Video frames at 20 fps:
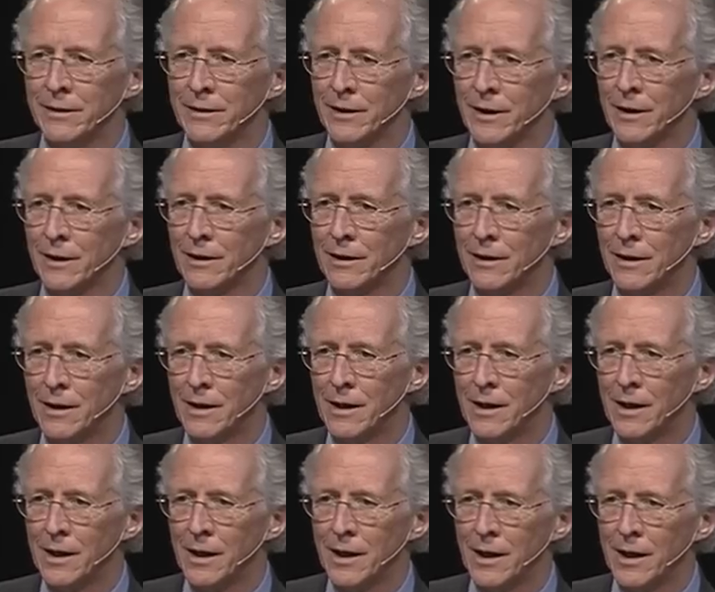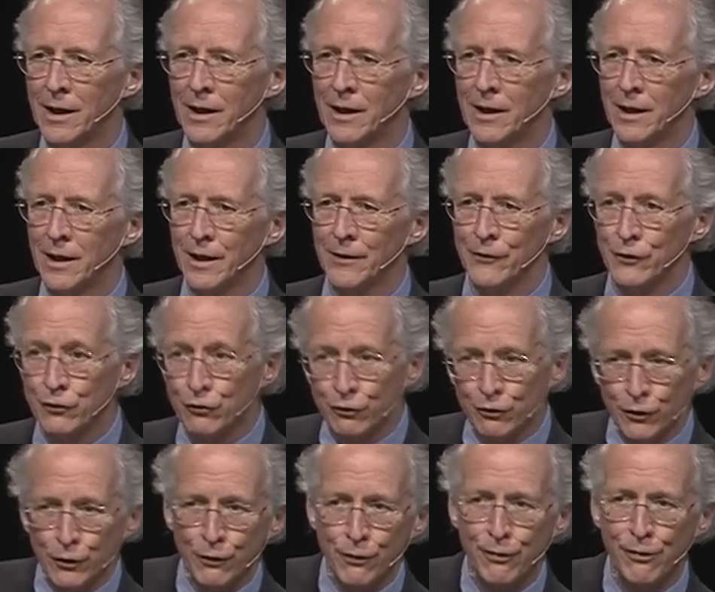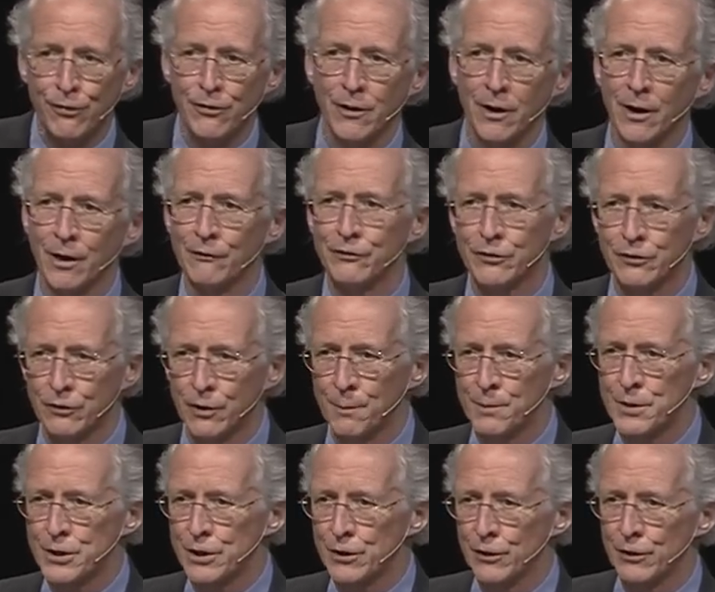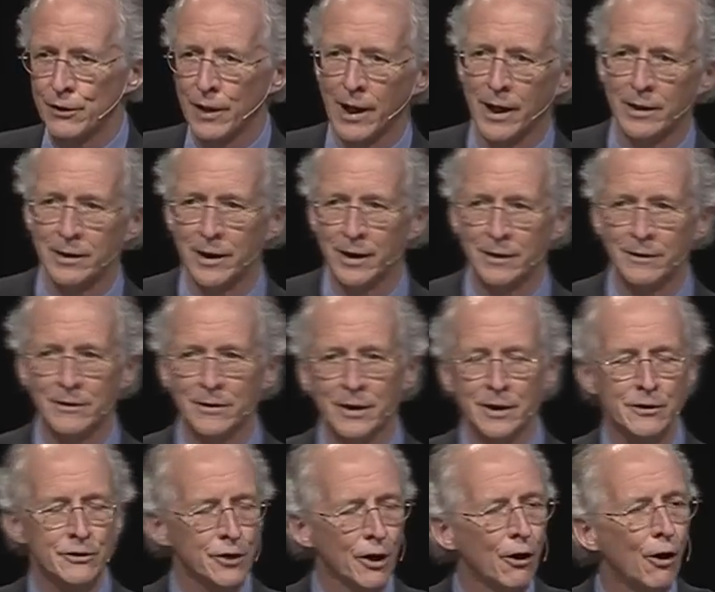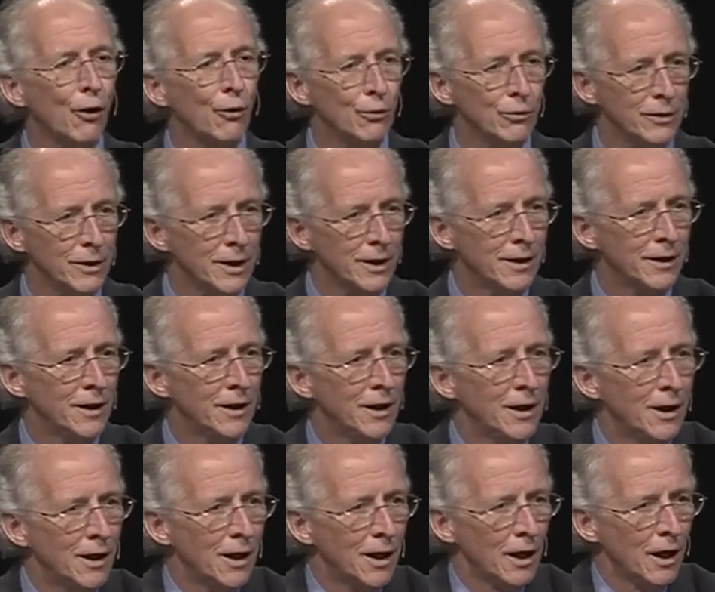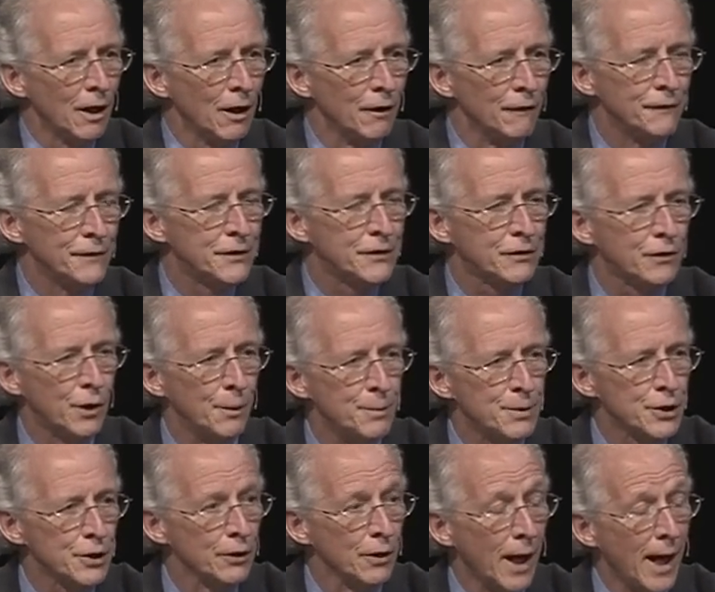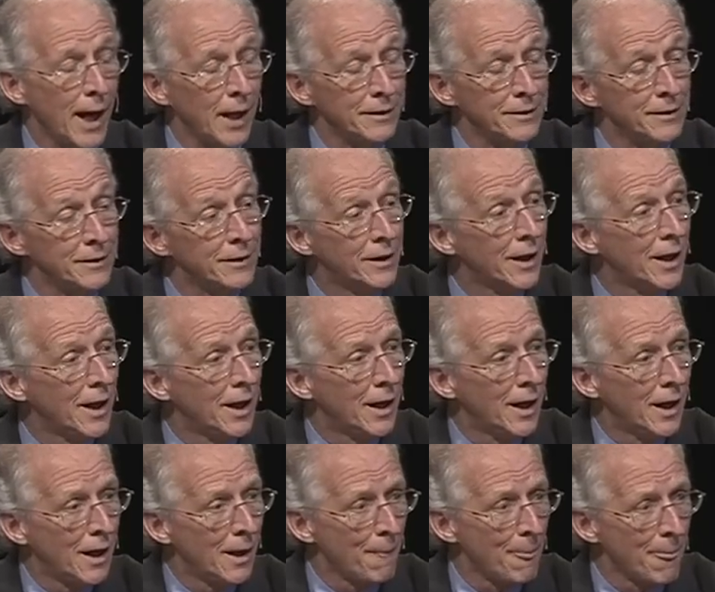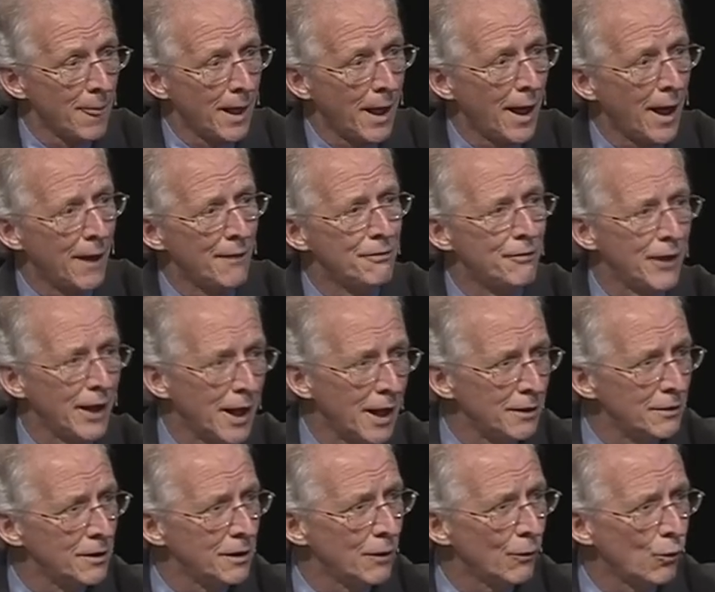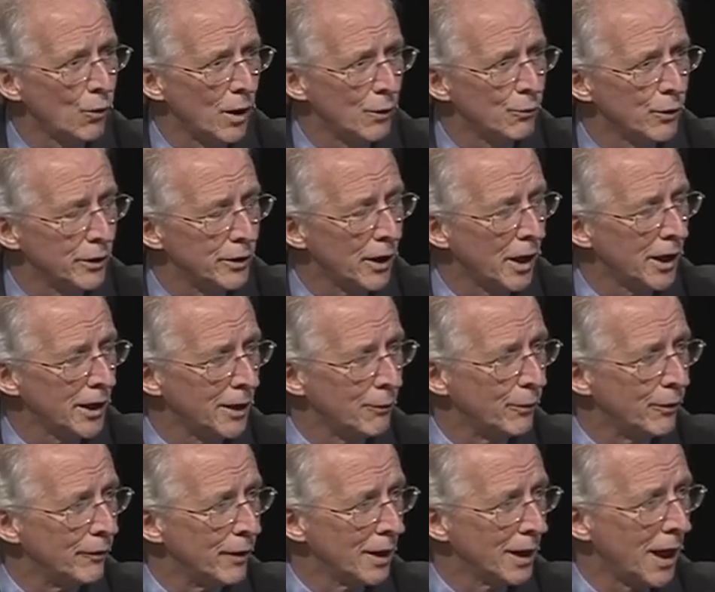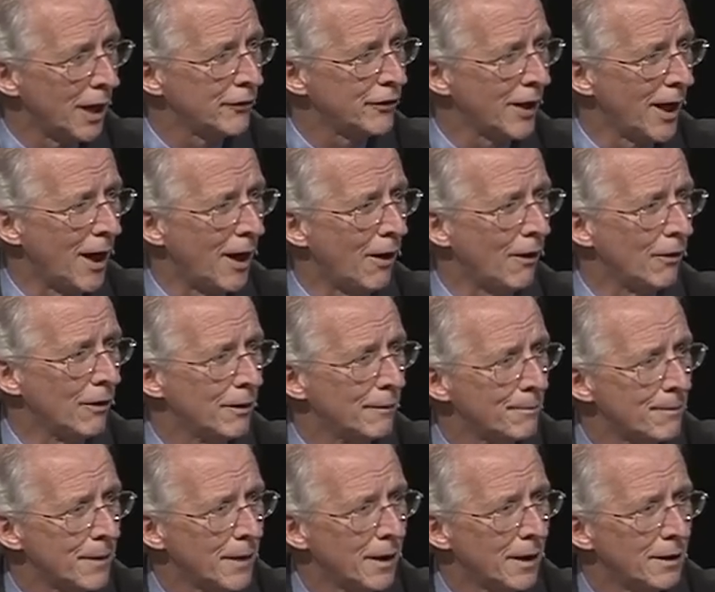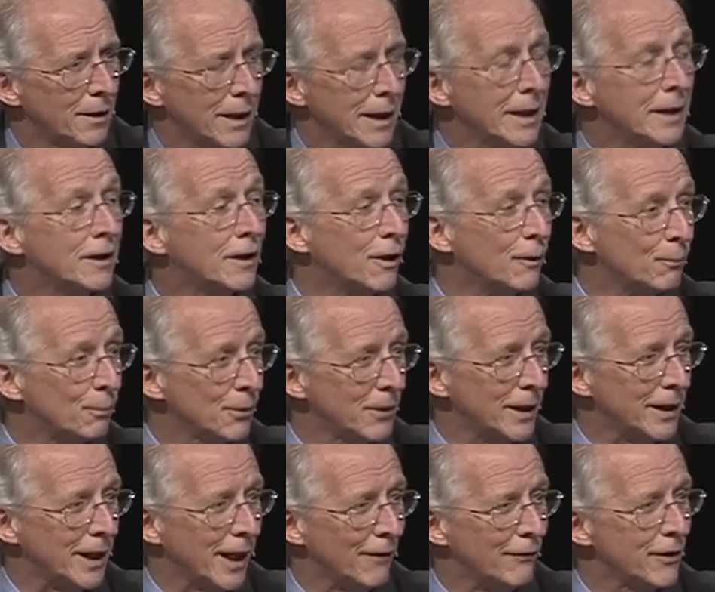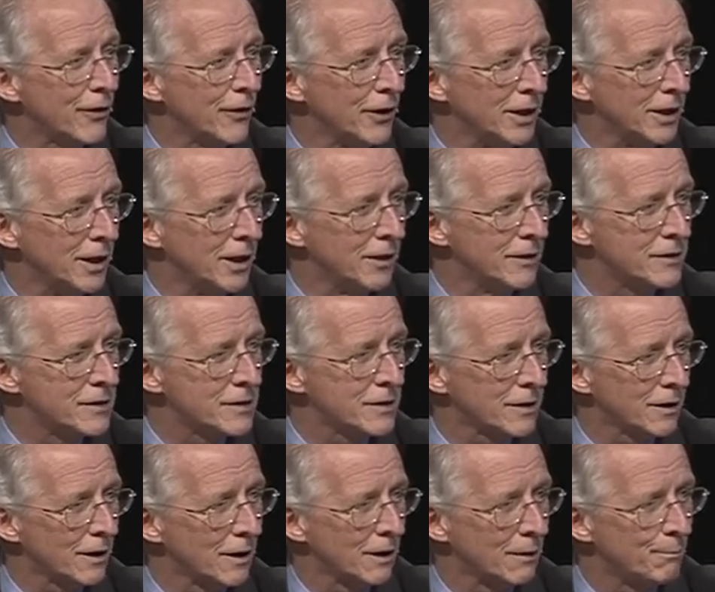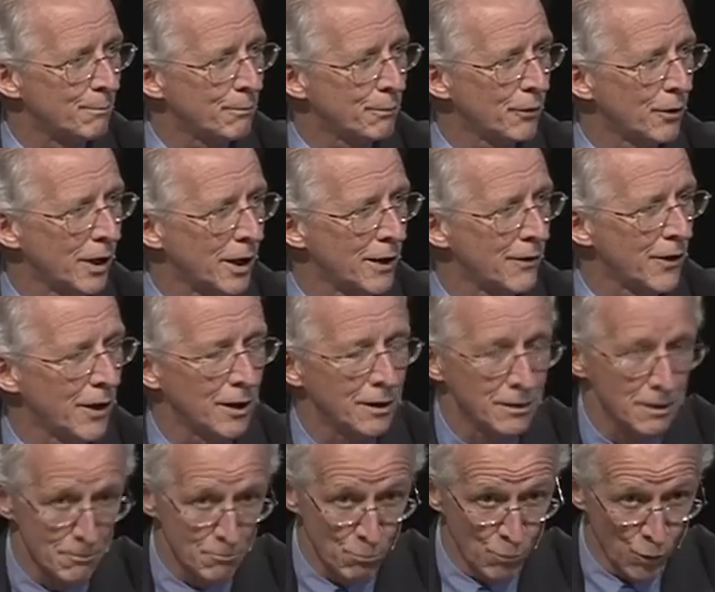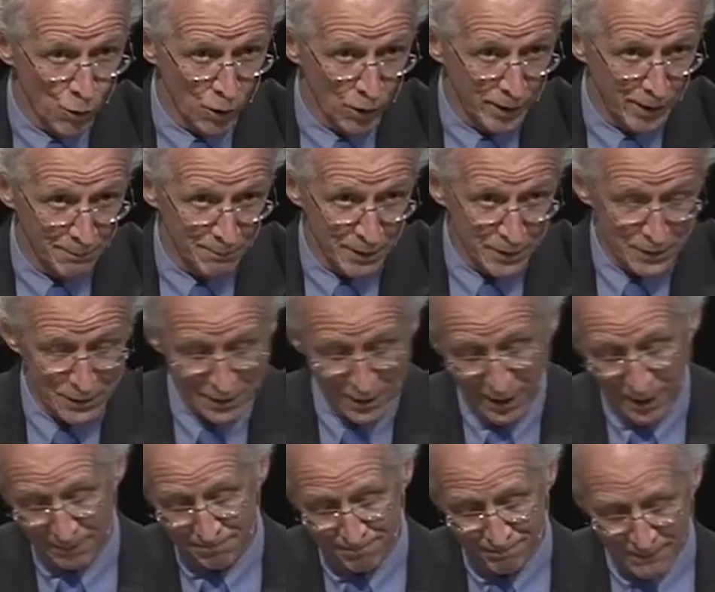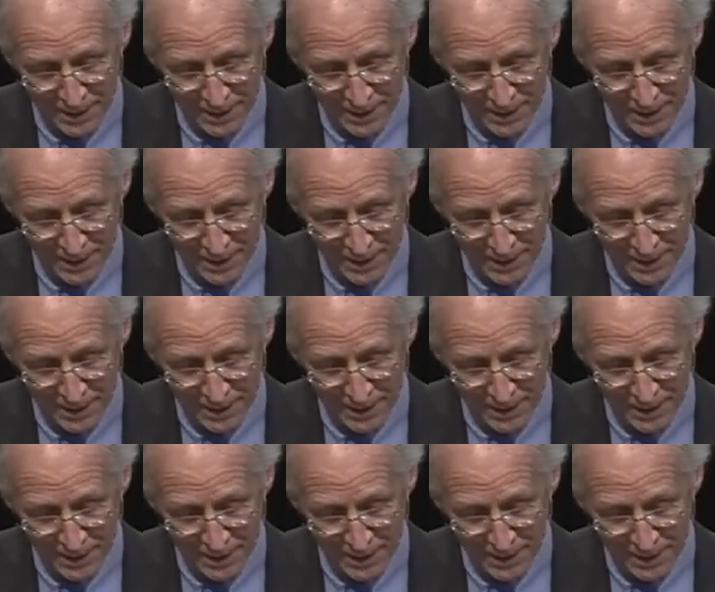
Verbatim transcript: the, in the truth of Scripture and in the tone of Scripture. And, and then when we're done and we realize how incomplete everything is, uh, pray that more can be said